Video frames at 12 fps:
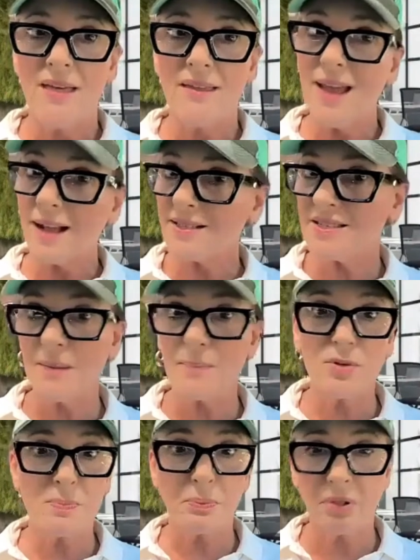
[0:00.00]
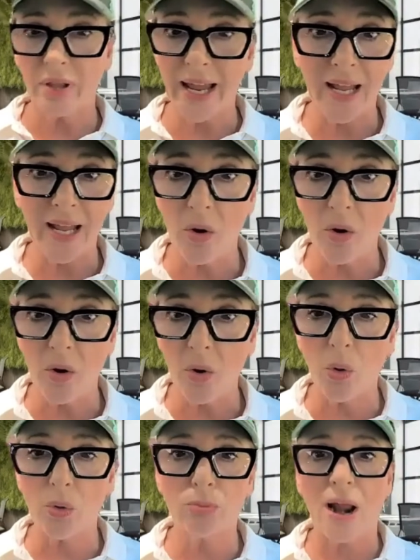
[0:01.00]
Next step was playing a
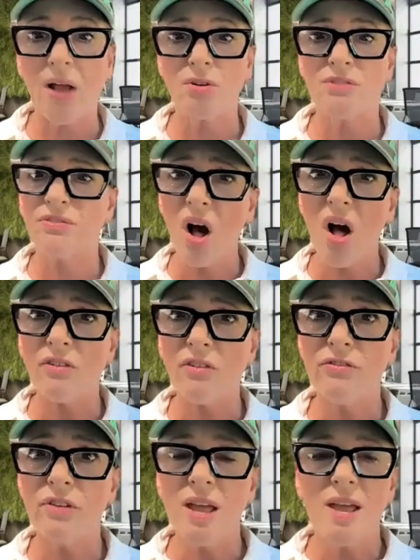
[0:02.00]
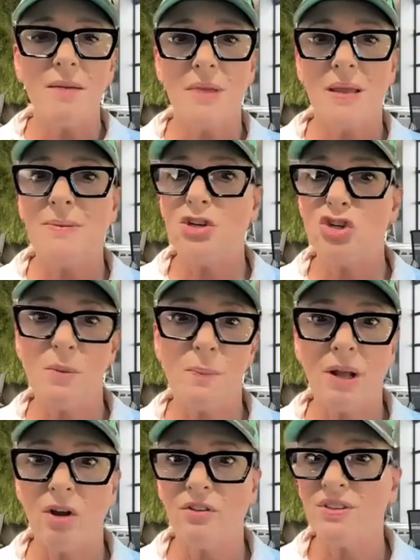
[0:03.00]
whole round of golf, maybe
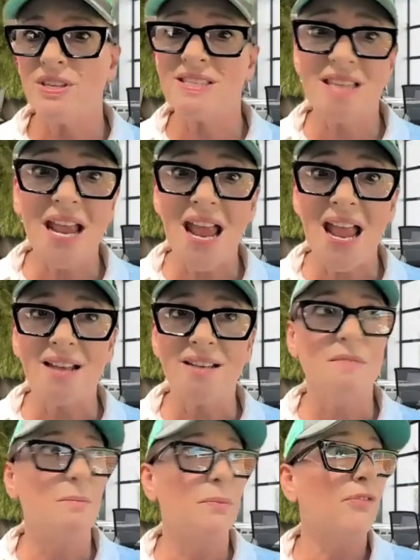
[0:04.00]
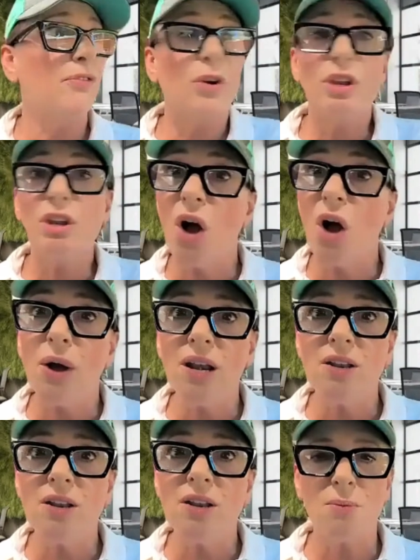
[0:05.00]
chipping out of the sand. And before you know it,
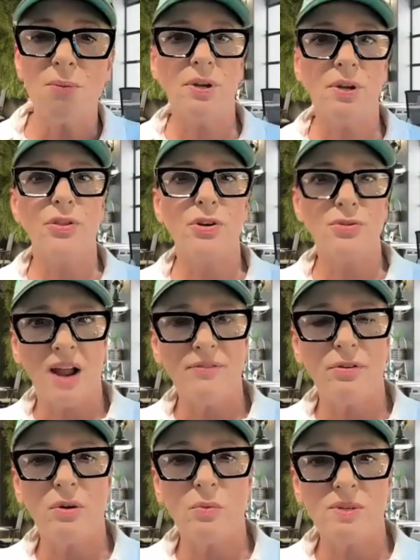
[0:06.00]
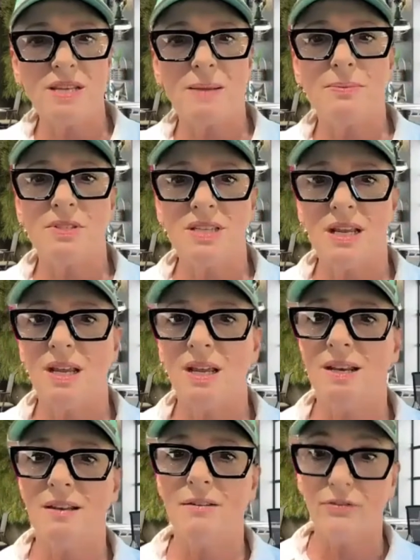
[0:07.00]
she pulled out the driver and was able to
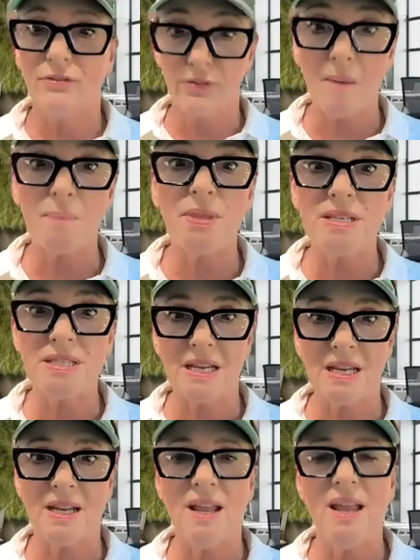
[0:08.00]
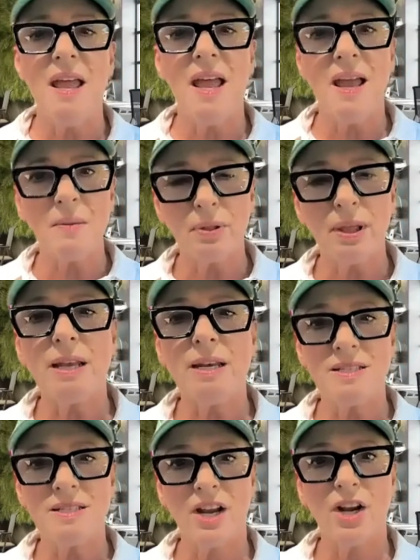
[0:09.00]
hit from the tee and play an
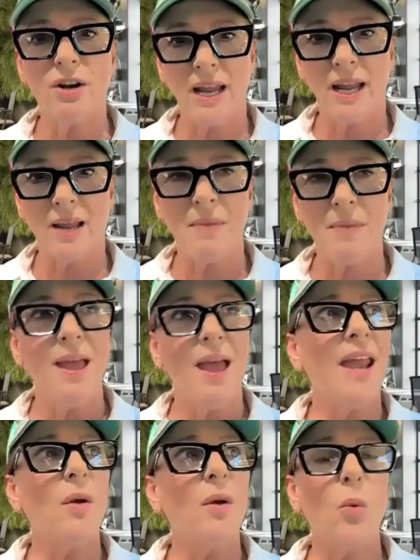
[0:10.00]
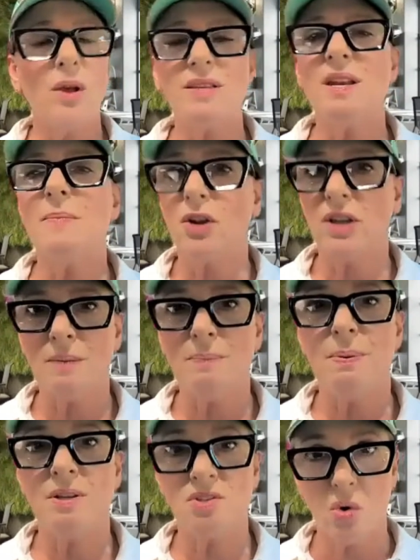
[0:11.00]
entire game. And it wasn't about
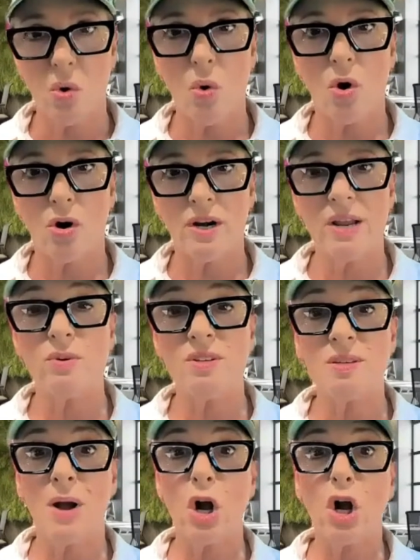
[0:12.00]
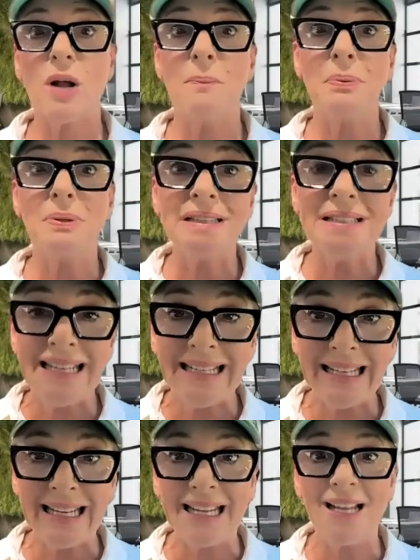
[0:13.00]
keeping score, it was about
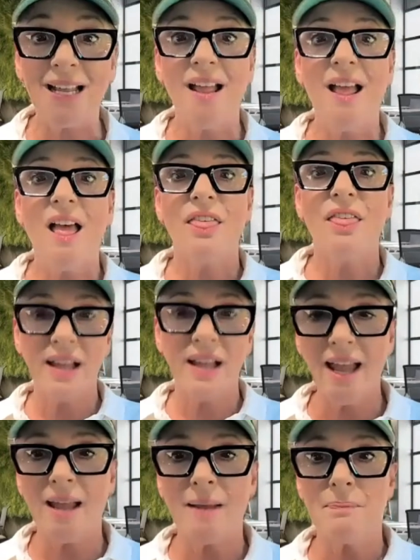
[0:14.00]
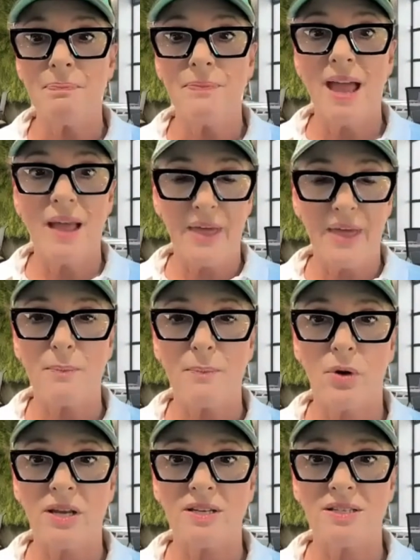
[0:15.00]
completing the game at that
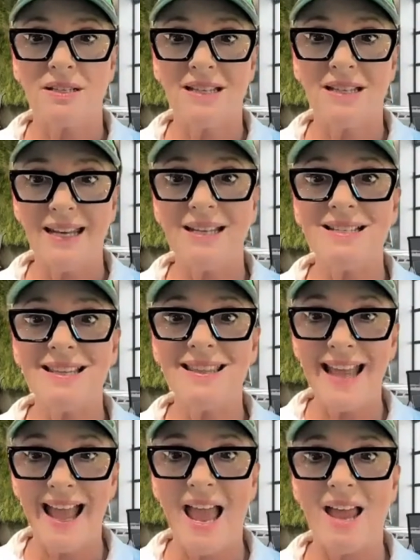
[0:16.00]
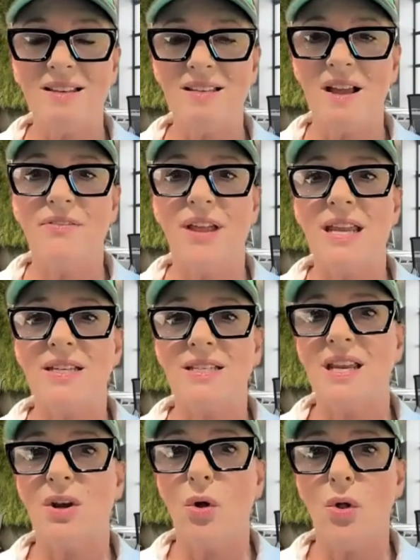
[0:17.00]
point, getting to the end of
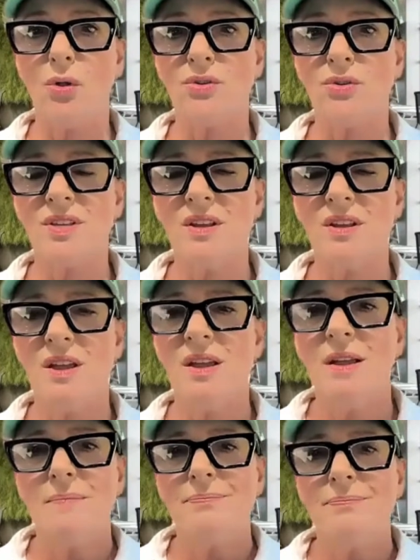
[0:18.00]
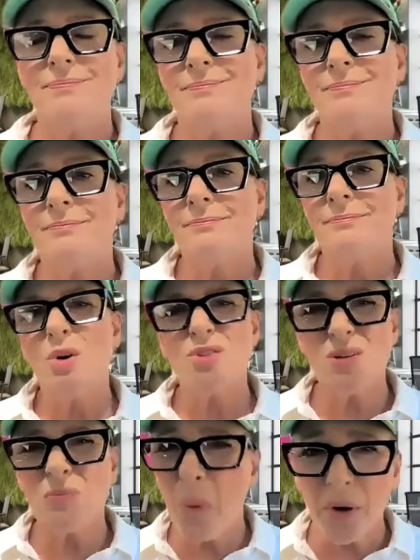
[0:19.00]
18 holes.
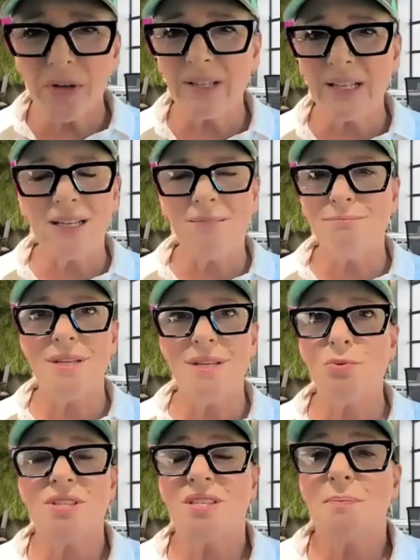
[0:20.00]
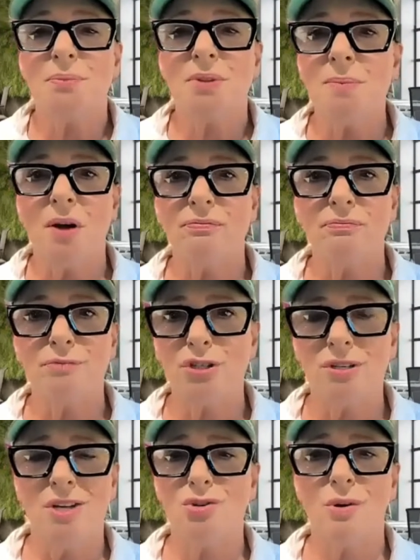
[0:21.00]
Most importantly, it was simply about
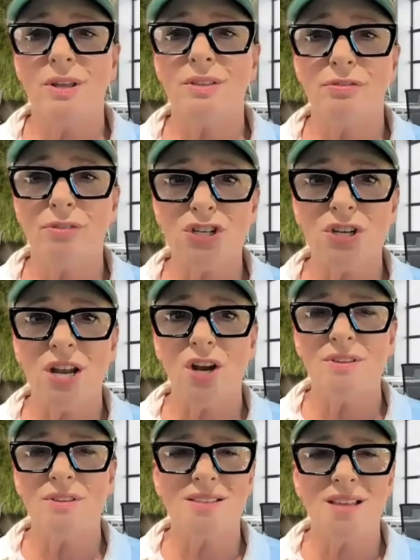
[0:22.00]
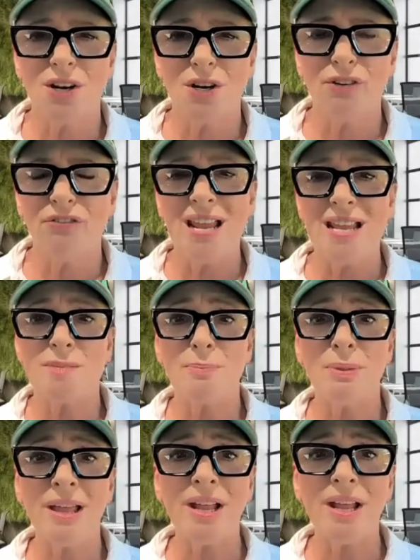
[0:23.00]
enjoying the fresh air, the sun on her face,
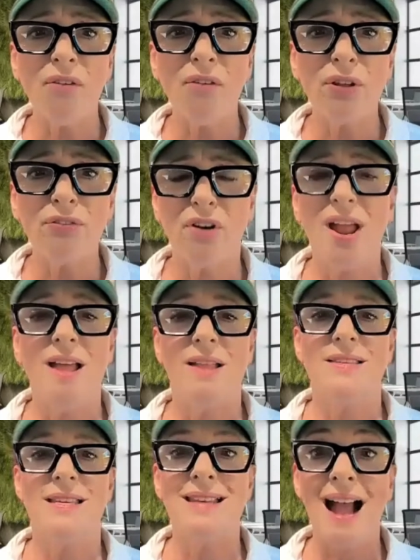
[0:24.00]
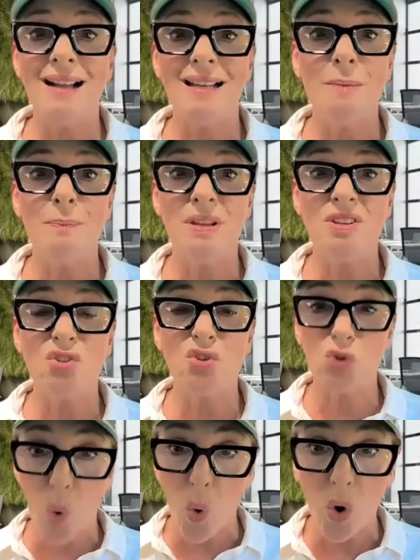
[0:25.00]
playing golf with friends, and not keeping
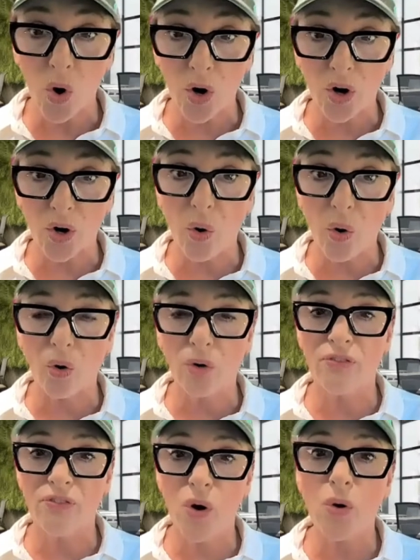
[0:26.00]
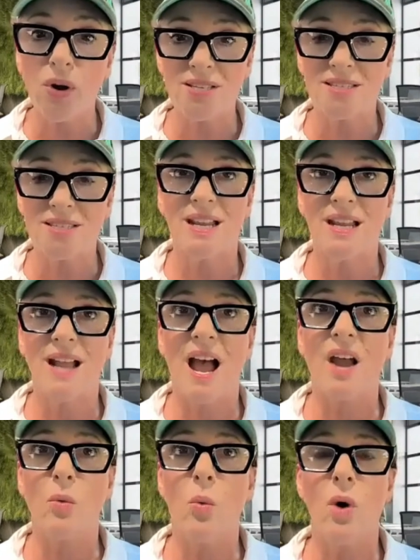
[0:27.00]
score or focusing
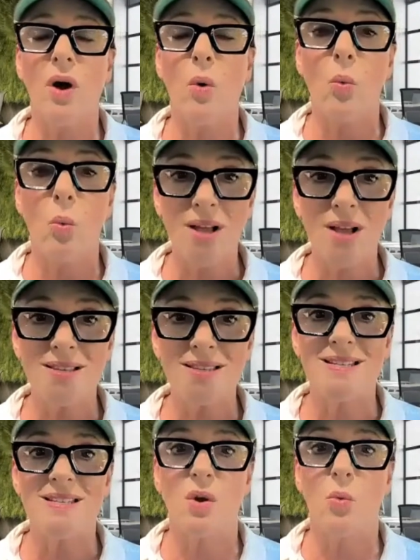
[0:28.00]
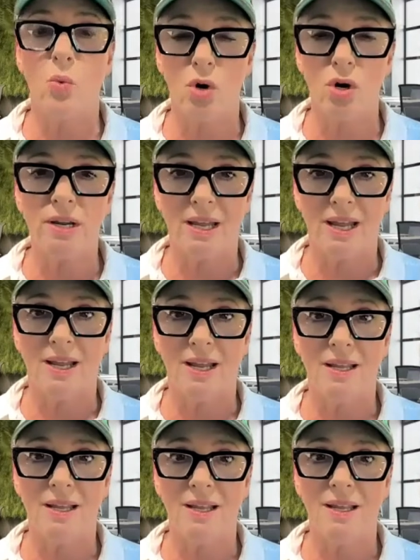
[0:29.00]
on what wasn't working.